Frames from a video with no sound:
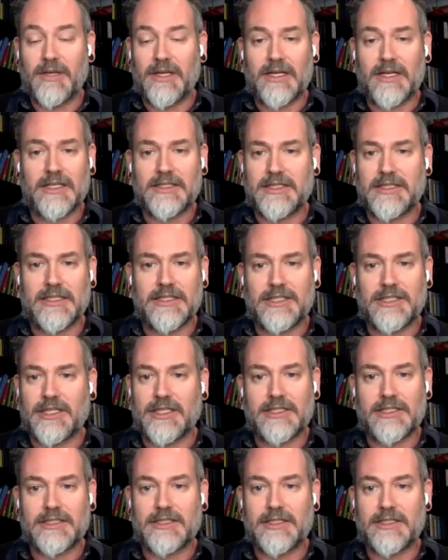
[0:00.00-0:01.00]
because
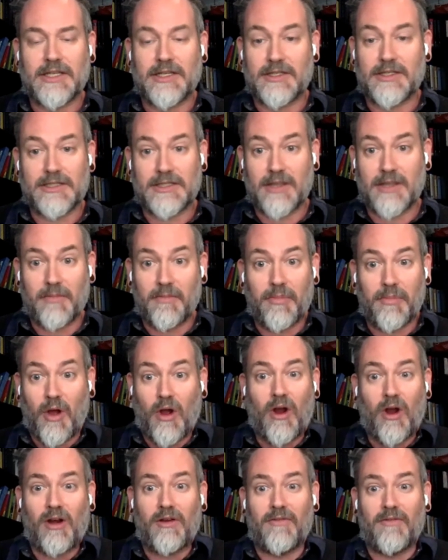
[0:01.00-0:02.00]
there's some
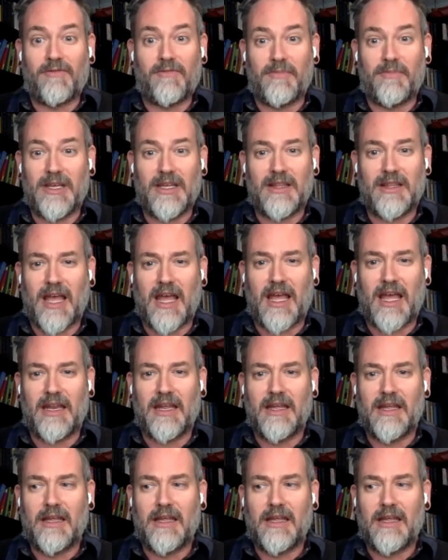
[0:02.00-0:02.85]
part of me that